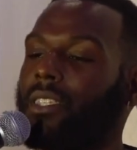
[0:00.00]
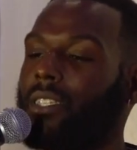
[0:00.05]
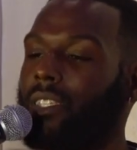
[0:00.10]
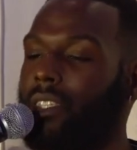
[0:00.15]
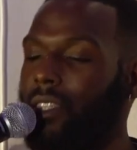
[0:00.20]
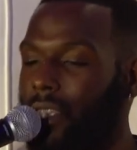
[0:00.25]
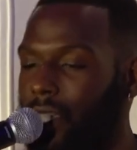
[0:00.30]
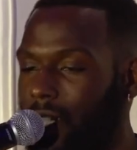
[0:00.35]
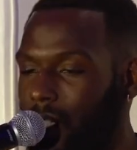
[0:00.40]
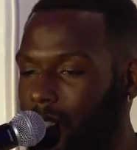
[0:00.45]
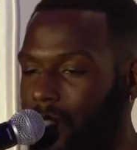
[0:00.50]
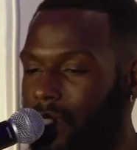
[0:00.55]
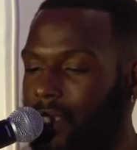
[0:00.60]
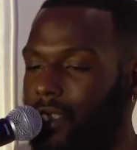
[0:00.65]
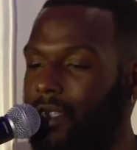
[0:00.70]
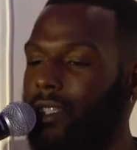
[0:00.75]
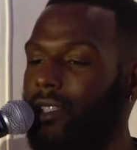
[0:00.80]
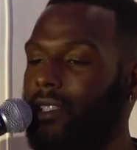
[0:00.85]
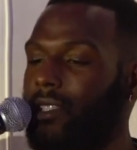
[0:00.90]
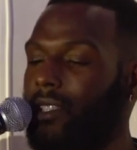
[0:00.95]
The
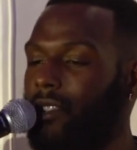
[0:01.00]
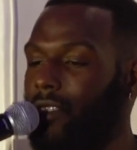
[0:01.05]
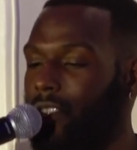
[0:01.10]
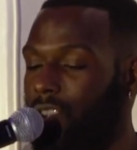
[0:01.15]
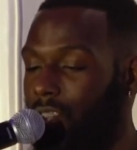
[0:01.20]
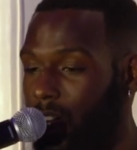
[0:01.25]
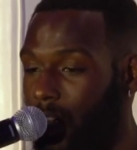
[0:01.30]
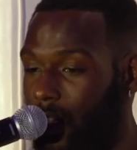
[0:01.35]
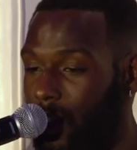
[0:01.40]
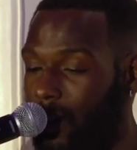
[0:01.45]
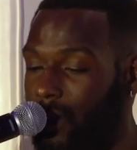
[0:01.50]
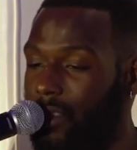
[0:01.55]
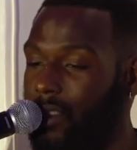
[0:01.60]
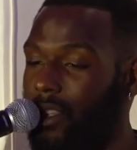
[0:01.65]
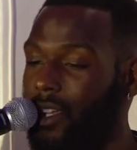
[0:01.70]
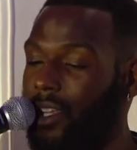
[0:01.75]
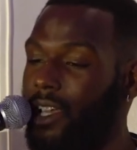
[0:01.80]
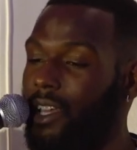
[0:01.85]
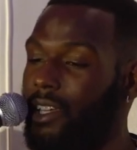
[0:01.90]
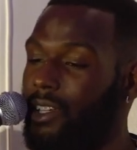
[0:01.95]
this is the thought
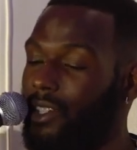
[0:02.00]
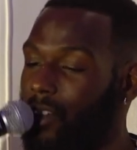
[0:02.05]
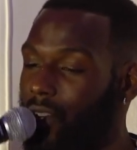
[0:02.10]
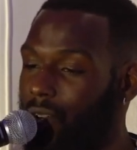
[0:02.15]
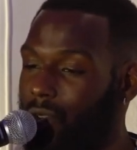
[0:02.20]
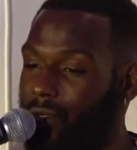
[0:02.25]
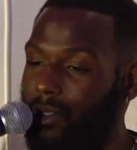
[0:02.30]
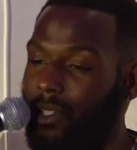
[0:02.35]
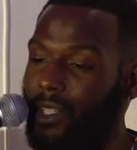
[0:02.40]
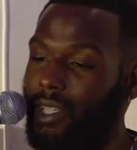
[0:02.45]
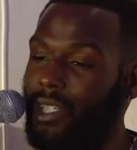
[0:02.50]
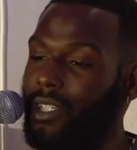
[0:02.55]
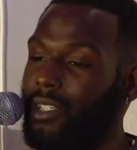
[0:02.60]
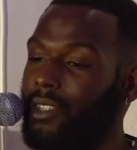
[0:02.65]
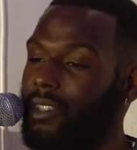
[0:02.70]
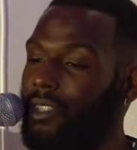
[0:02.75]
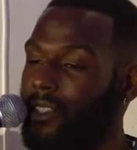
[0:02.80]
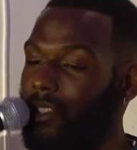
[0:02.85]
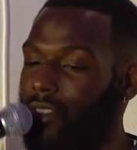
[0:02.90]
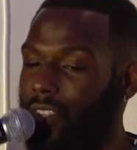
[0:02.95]
that I don't
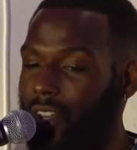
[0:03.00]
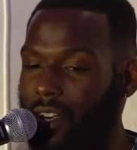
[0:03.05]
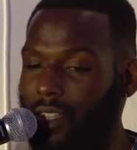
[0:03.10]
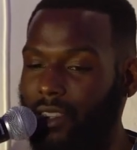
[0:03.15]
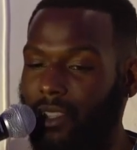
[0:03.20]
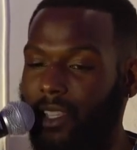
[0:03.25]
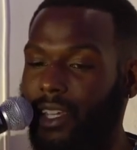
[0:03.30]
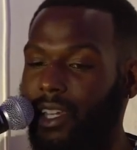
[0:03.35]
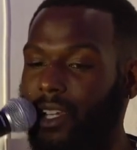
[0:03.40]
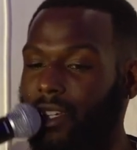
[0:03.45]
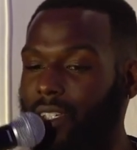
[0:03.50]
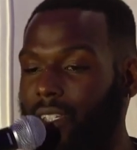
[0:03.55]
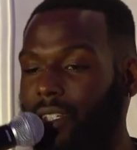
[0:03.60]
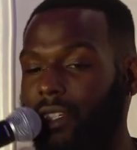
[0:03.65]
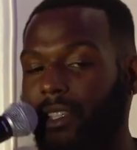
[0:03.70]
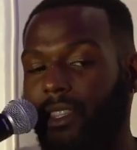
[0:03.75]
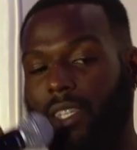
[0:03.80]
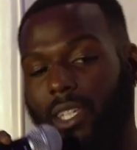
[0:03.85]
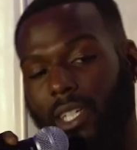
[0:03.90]
need, the thought that I need a